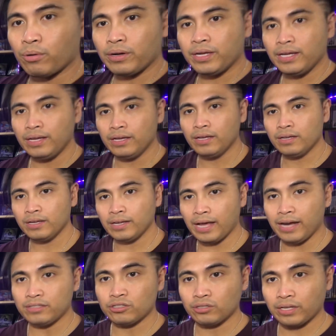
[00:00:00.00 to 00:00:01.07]
He
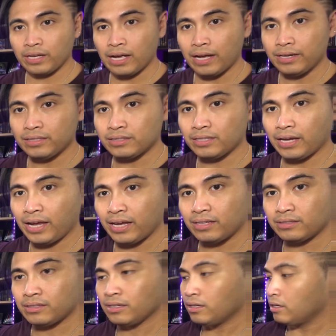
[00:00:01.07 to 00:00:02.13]
actually got his
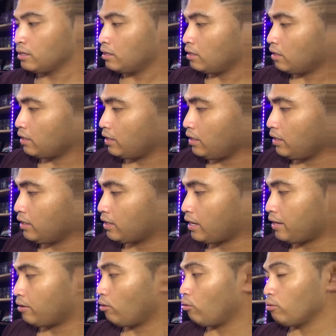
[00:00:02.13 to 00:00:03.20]
hands, he
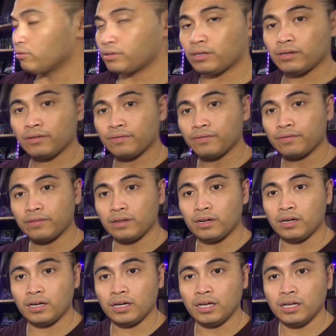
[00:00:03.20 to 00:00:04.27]
got a hold of
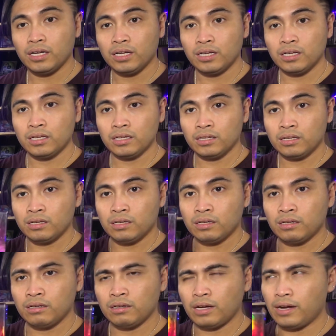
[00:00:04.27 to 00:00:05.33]
the,
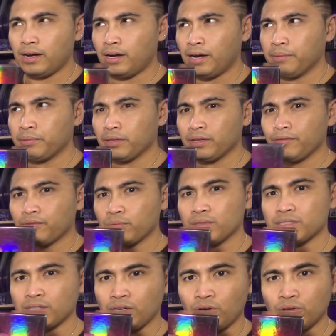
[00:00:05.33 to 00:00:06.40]
I believe it
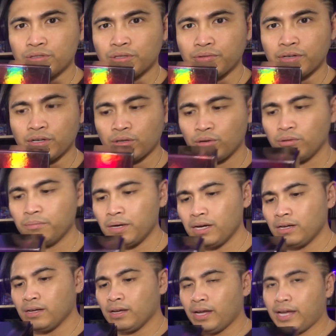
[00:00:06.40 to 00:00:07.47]
was also an Akuma,
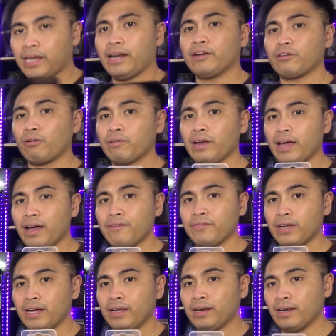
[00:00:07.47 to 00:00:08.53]
and I don't have
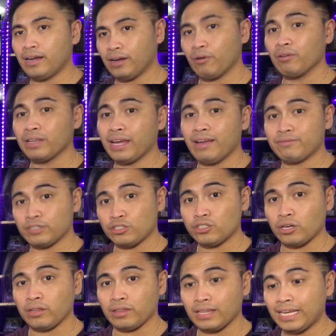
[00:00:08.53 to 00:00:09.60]
that. I only have the
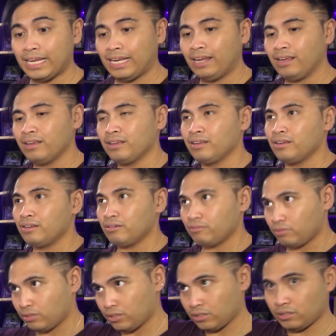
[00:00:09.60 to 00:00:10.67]
Chun-Li,
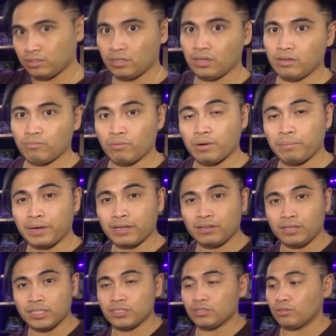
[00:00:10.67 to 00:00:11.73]
which is in one of my
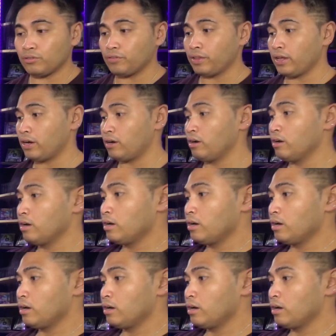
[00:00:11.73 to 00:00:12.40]
collection over there.